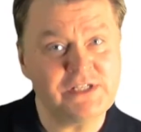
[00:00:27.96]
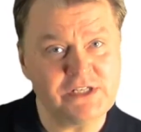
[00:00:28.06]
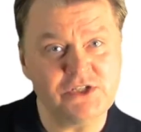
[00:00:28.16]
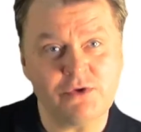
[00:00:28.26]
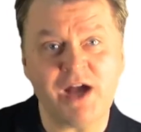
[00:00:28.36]
this
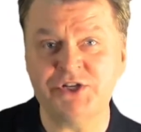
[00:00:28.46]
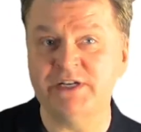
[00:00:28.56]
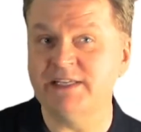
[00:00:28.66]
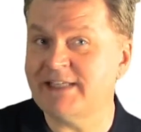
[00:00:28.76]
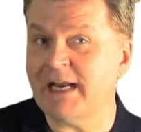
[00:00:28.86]

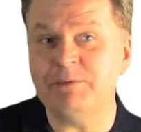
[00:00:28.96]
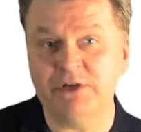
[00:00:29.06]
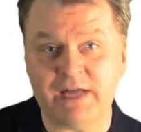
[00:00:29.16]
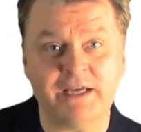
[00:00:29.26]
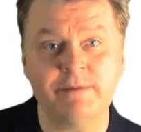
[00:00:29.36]
instruction and set up your
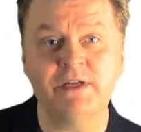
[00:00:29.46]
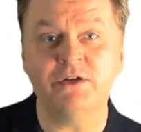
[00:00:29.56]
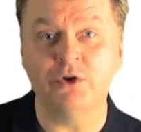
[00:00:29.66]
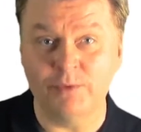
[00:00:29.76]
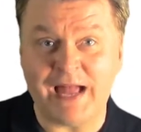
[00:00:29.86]

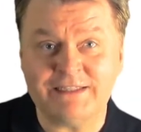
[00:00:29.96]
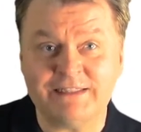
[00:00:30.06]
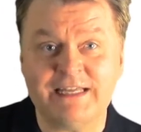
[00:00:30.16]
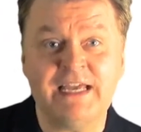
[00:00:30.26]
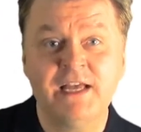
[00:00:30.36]
document
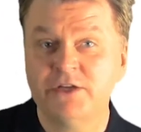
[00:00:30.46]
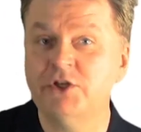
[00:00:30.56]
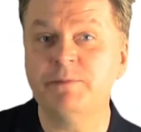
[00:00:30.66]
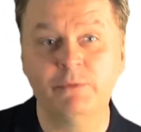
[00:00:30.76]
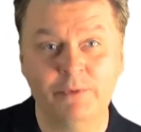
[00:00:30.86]
correctly,
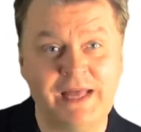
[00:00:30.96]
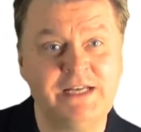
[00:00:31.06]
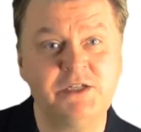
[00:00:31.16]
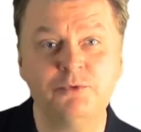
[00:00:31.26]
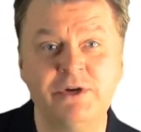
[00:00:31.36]
you'll be ready
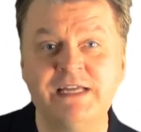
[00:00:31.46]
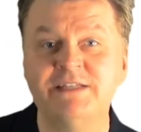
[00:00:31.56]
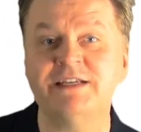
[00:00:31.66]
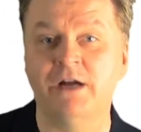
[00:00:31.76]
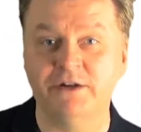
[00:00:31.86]
to
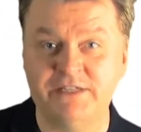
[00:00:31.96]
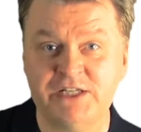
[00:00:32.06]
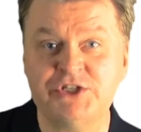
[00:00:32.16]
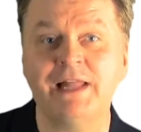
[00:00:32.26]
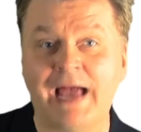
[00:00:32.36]
print in our
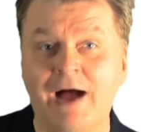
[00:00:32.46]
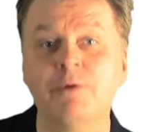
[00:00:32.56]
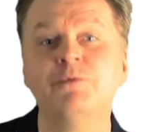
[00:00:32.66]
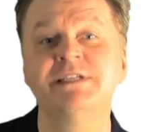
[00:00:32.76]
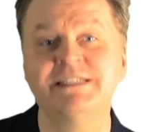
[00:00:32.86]
Digital
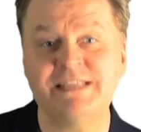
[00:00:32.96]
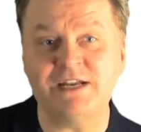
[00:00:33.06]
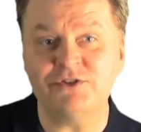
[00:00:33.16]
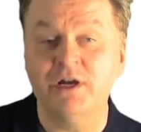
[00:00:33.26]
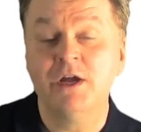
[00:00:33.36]
Output
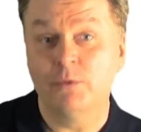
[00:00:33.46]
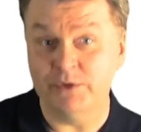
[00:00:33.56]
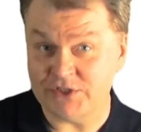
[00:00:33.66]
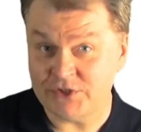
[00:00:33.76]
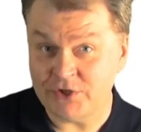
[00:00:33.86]
Center,
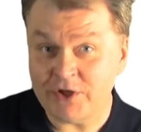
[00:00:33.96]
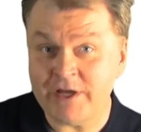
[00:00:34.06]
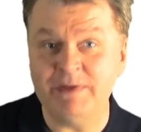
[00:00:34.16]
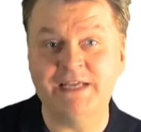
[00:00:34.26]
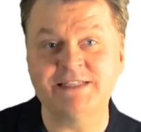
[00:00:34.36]
which is
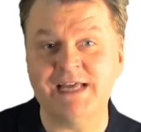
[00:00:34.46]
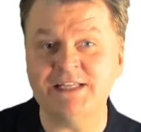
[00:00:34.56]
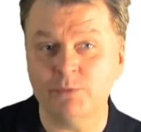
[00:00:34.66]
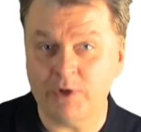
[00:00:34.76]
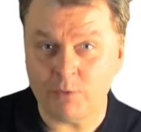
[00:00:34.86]
good because
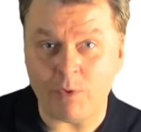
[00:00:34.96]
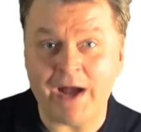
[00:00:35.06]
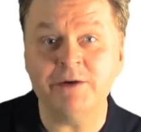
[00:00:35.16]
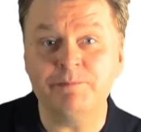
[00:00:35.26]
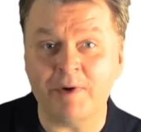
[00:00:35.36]
that's a
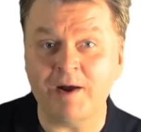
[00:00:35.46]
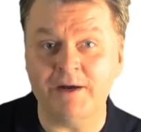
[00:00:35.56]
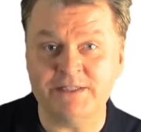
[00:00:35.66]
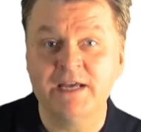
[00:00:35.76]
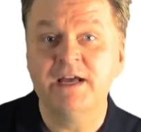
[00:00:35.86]
required
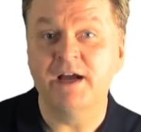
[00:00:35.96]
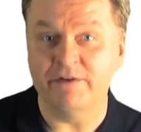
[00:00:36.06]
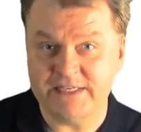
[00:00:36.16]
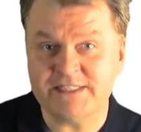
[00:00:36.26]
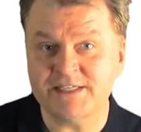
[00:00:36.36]
part
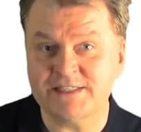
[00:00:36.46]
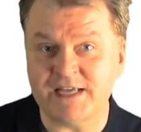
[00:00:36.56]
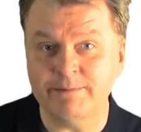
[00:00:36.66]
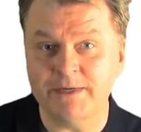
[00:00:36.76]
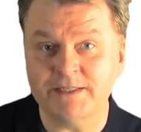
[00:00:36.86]
of this
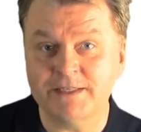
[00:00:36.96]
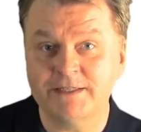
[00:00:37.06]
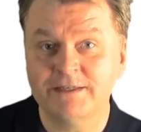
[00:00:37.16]
assignment.